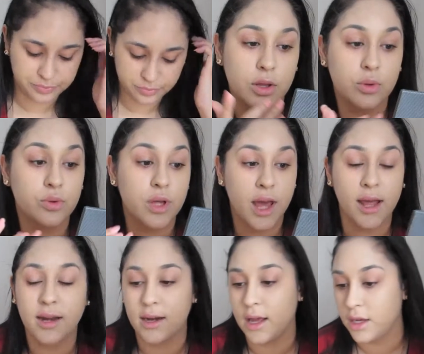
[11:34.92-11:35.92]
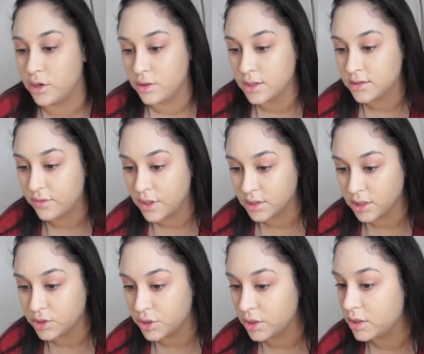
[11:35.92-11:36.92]
You can layer this
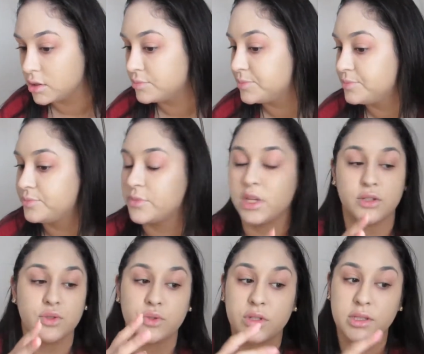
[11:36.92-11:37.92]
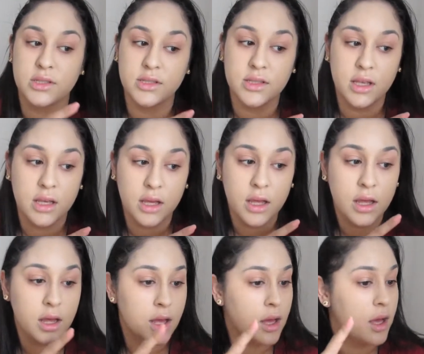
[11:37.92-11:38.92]
foundation. As you can see,
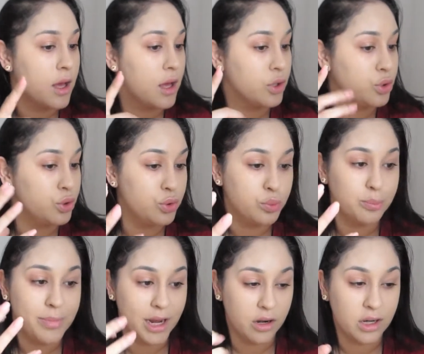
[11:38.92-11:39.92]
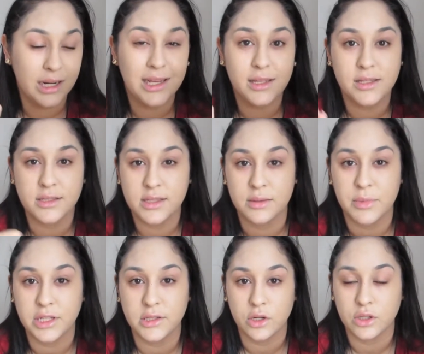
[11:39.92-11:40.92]
you barely can see
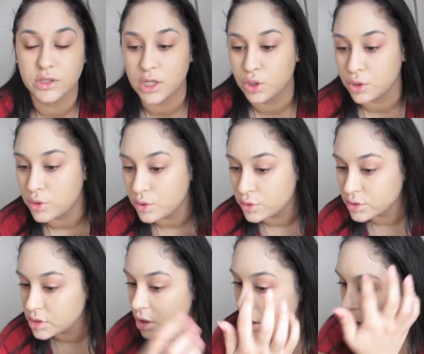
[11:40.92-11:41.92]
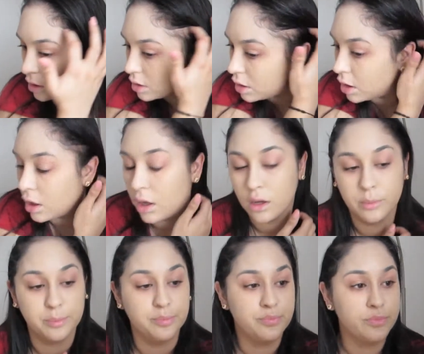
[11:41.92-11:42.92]
my dark circles
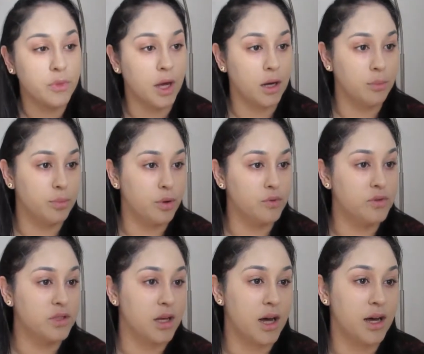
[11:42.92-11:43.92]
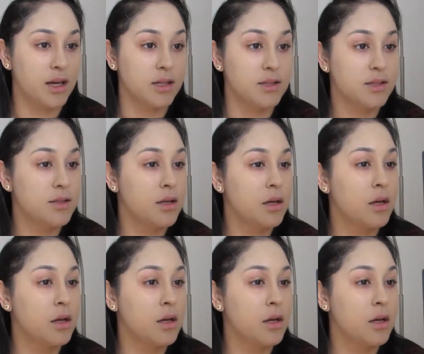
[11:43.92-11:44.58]
on both sides,